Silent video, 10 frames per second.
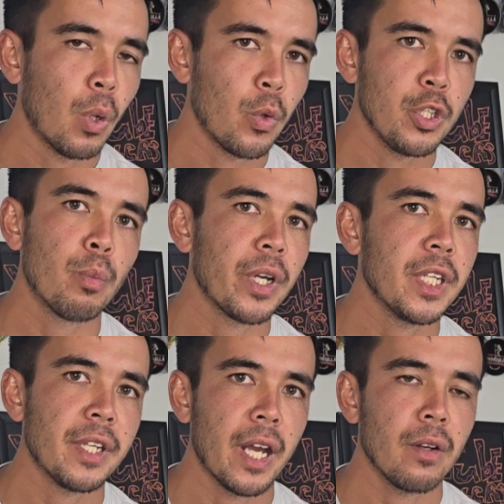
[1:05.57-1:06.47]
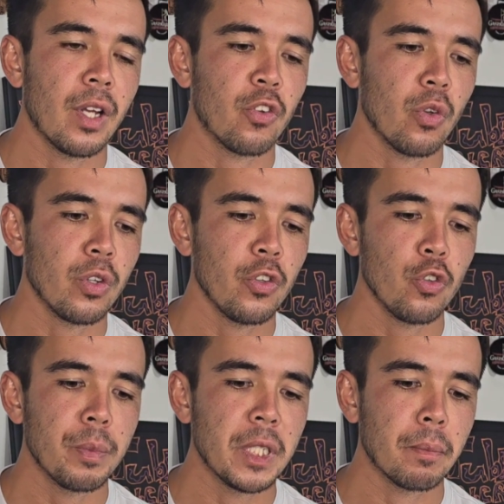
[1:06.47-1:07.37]
But when you break it down, as long as
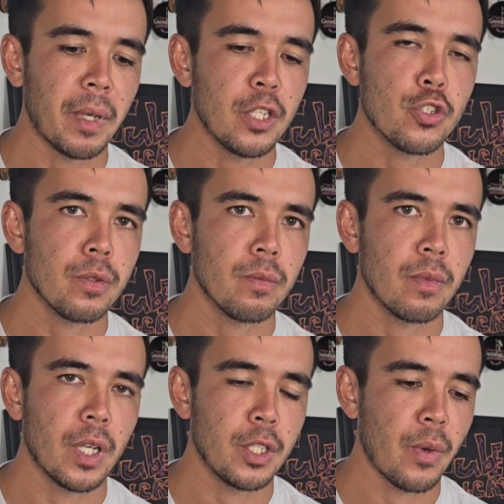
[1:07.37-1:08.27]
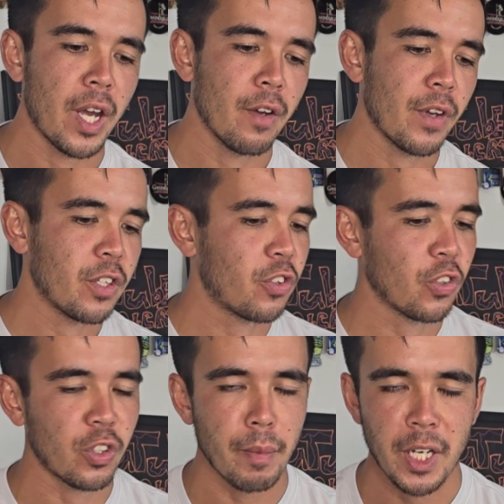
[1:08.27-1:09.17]
you're being patient and you have a
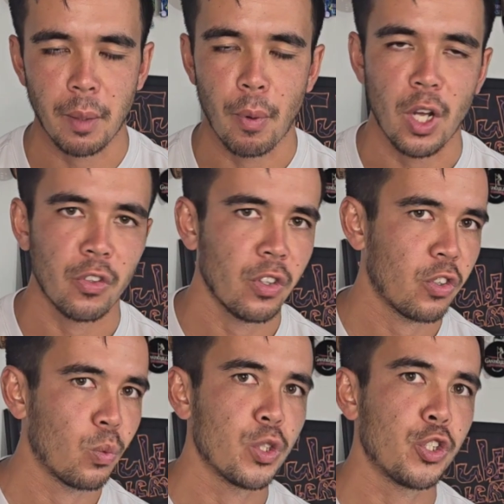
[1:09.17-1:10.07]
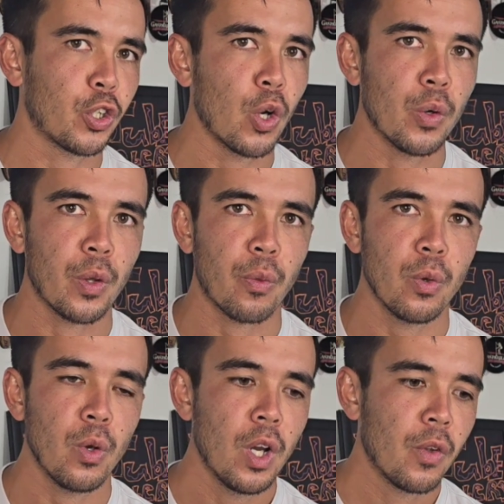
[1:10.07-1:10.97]
systematic process in which you're going
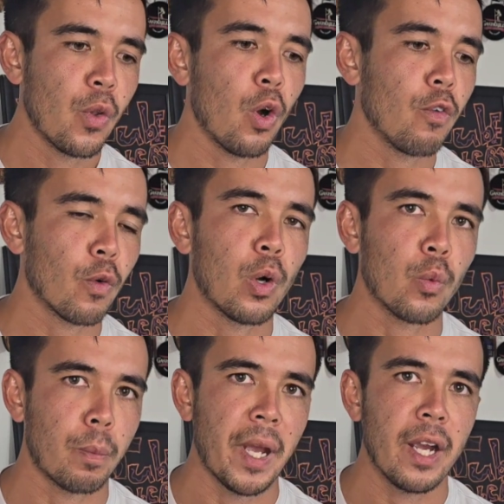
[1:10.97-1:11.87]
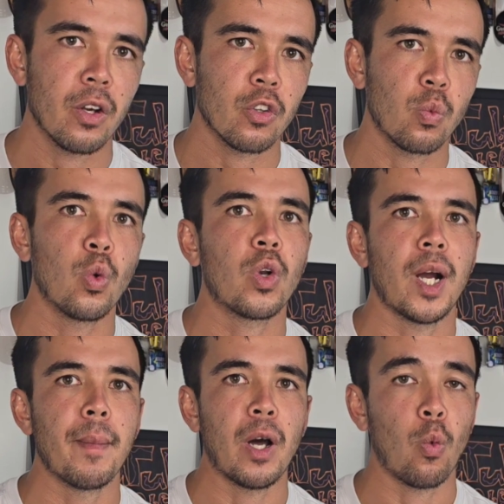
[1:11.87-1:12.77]
through, the overall repairs will
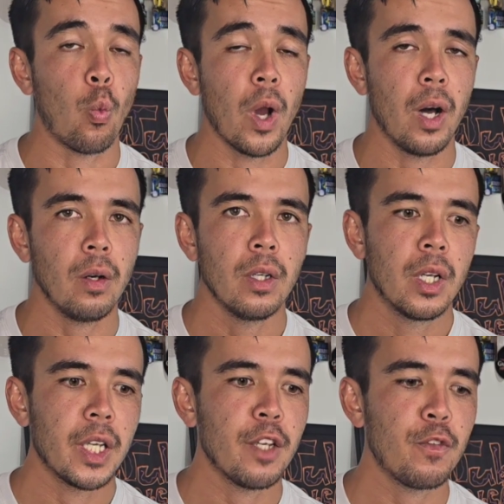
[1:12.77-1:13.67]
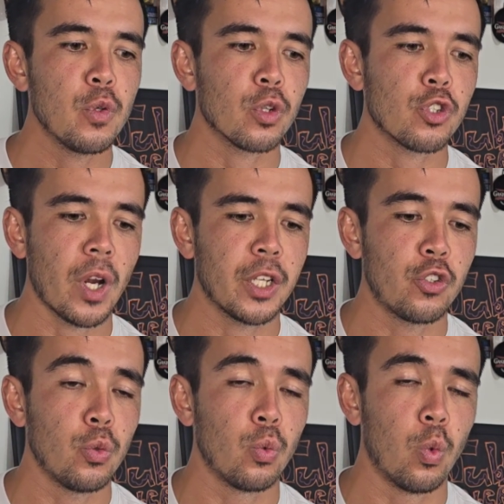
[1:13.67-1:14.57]
come out well. If you are trying
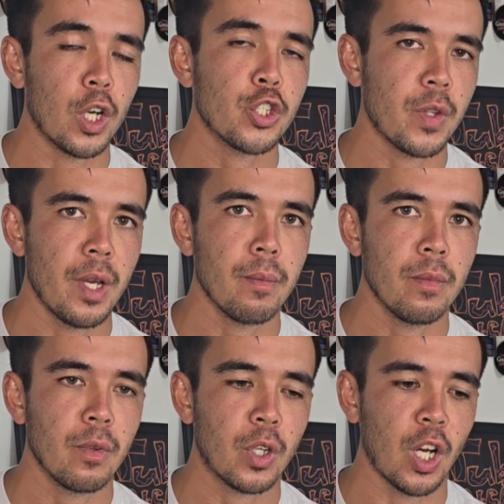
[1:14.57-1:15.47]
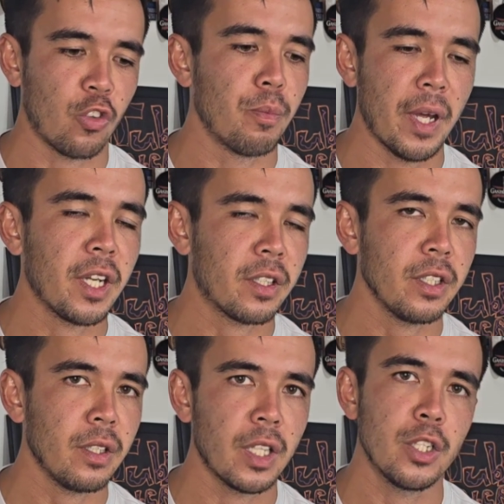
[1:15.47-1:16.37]
to rush them,
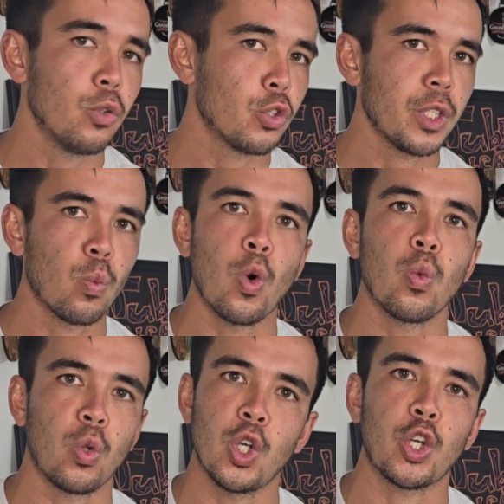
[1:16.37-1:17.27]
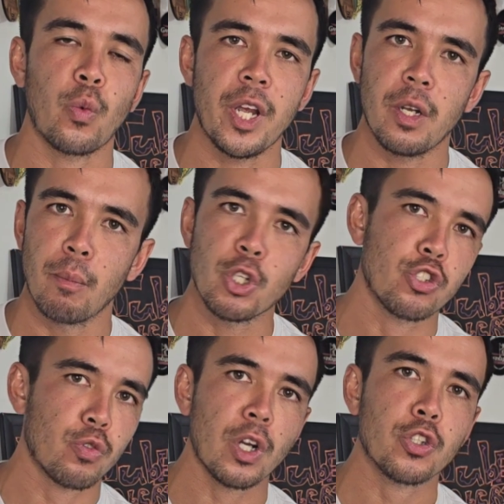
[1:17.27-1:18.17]
cosmetically, they usually won't look great, but
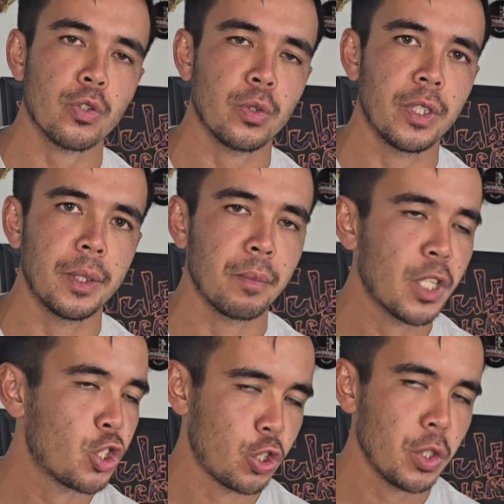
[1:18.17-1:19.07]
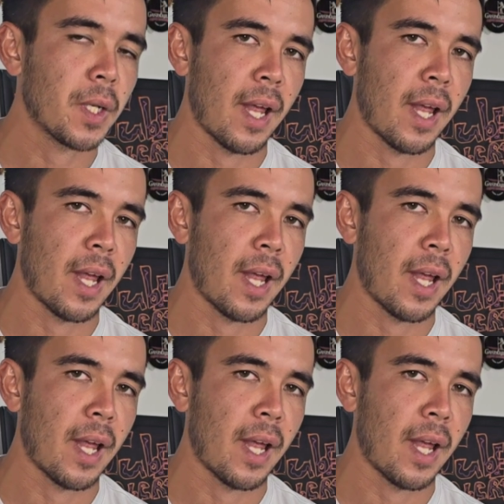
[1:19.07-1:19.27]
structurally, they should